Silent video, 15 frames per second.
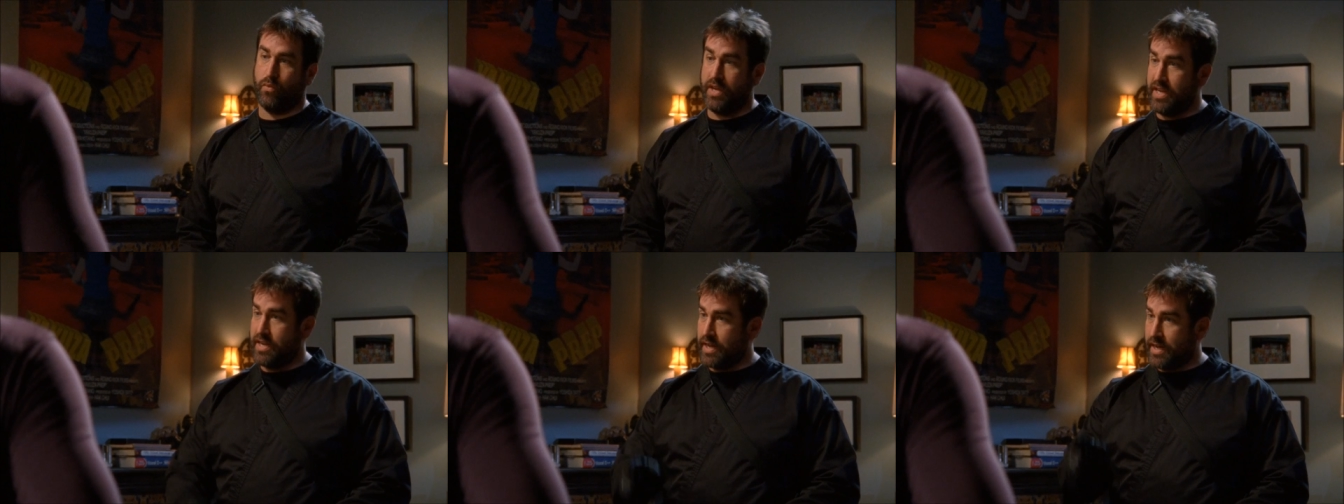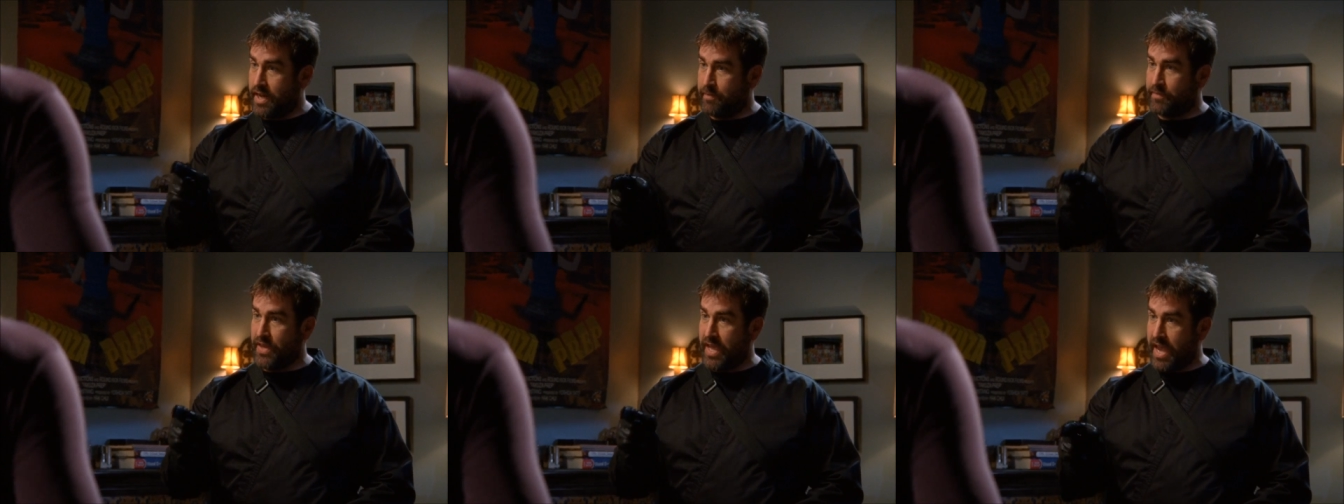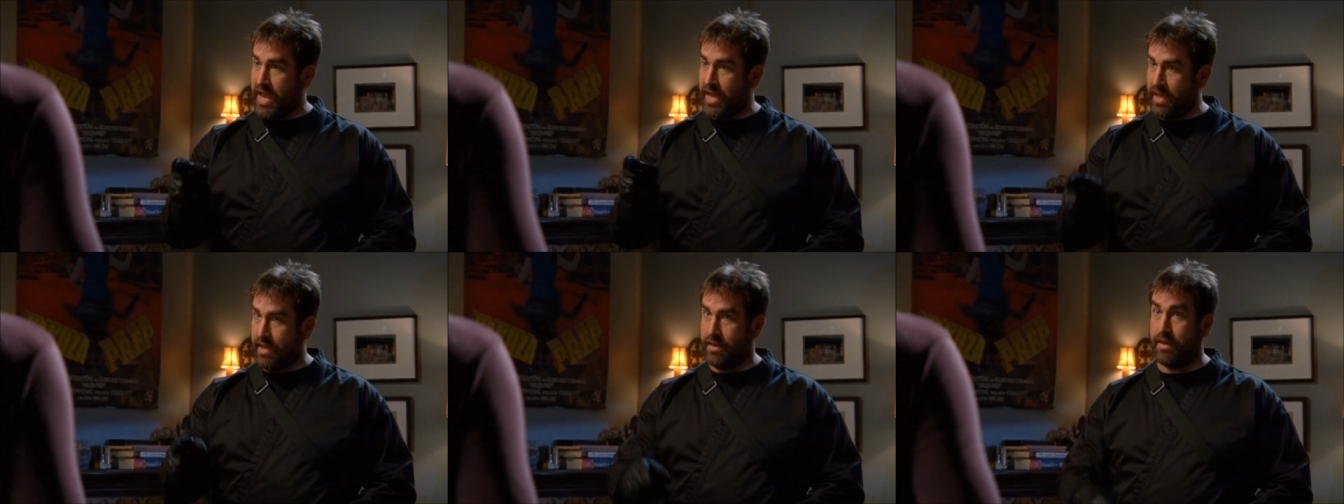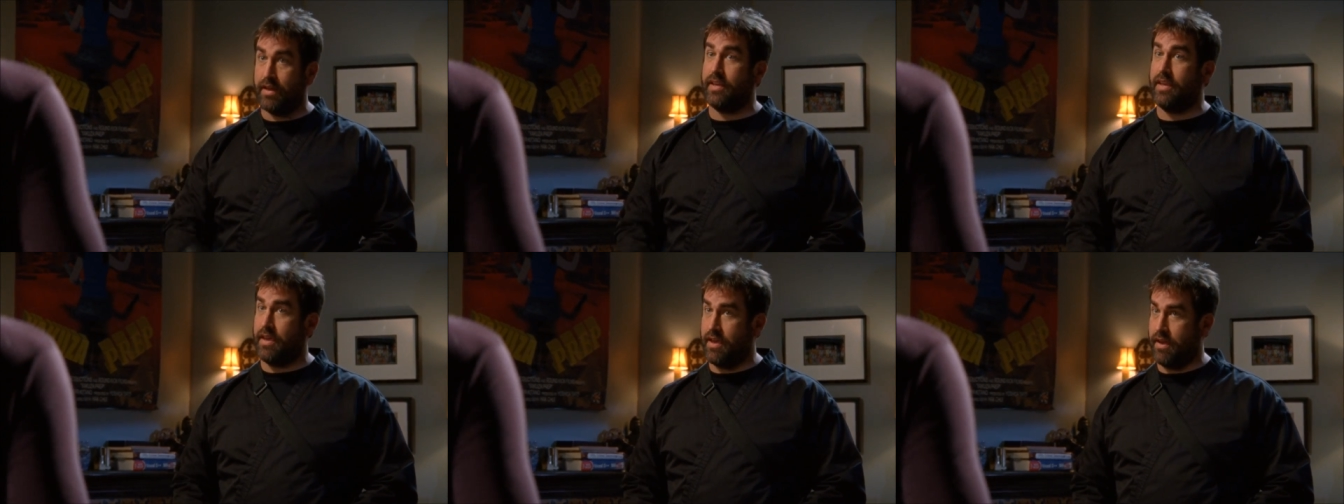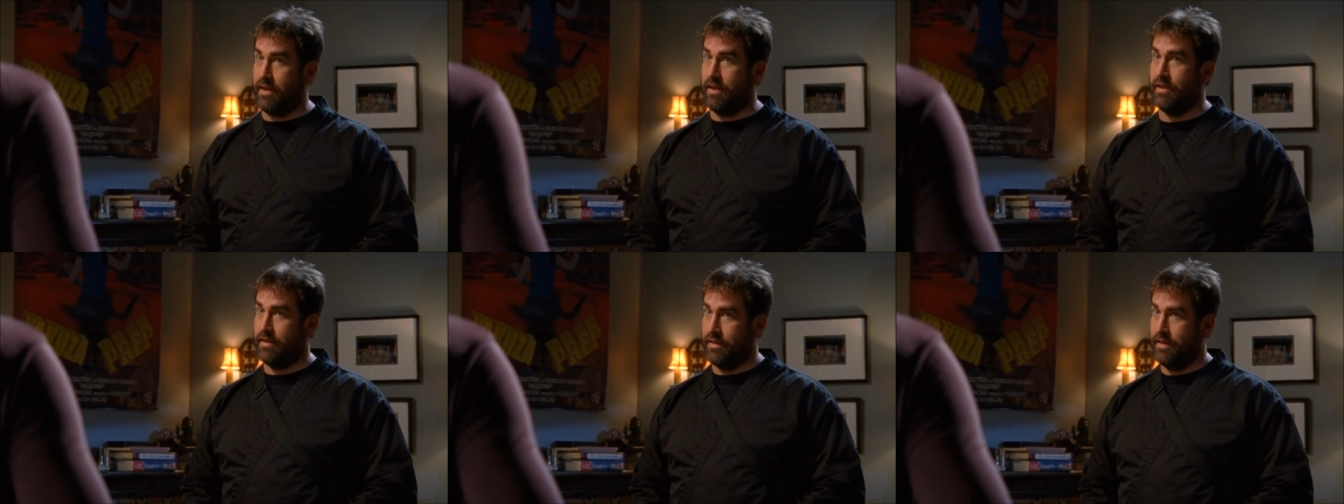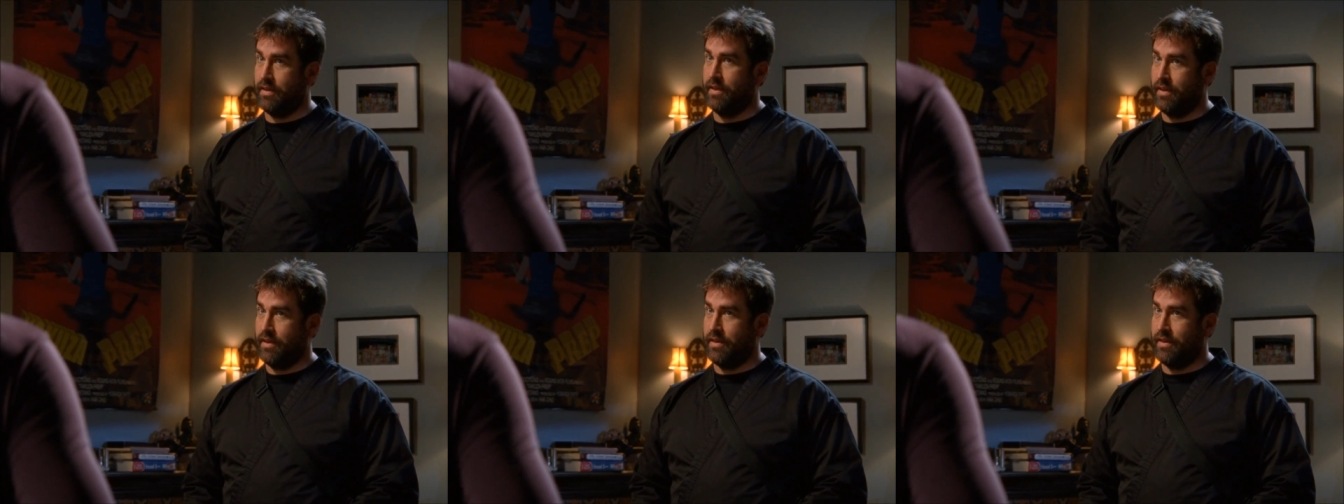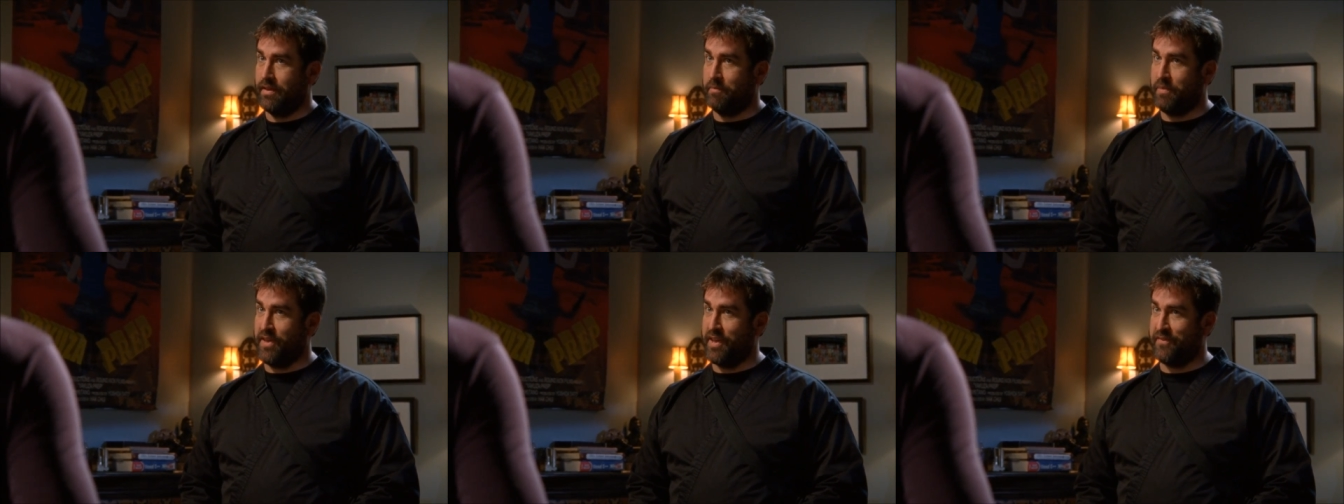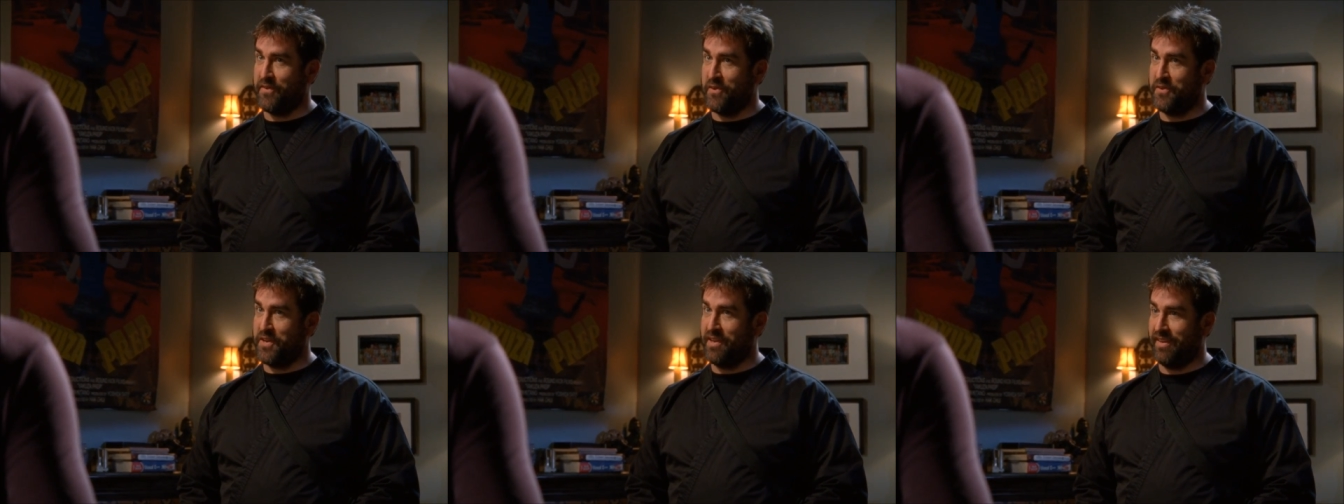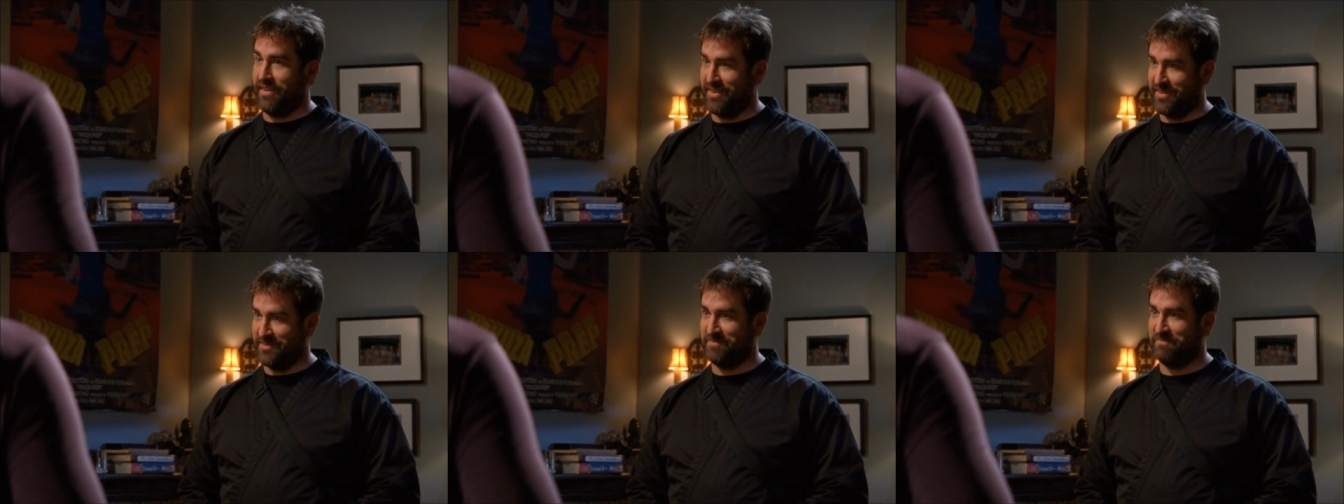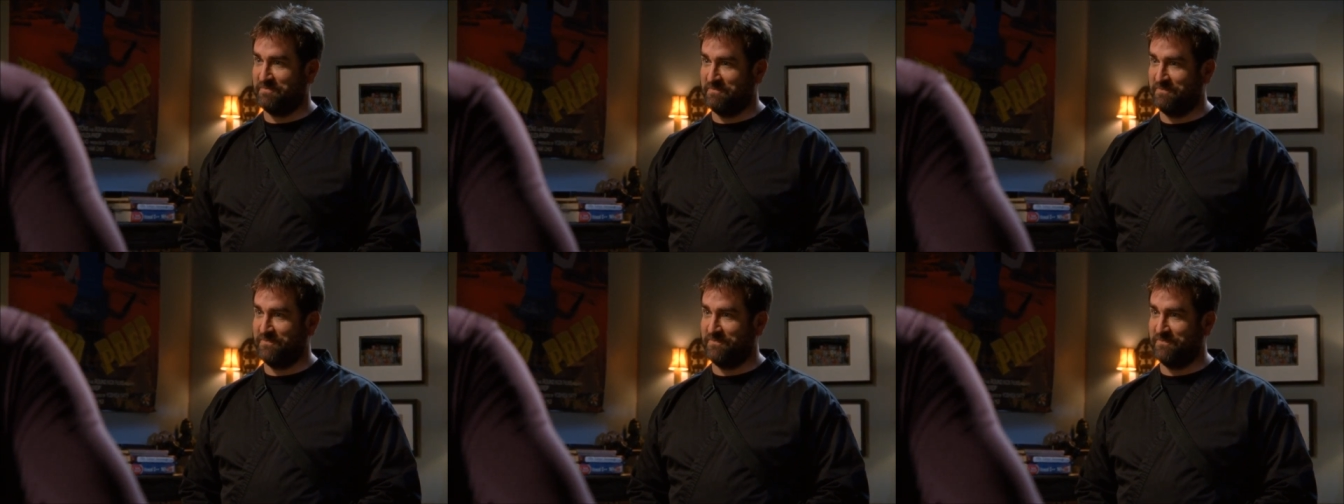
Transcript: We need to up the ante again. PFOD.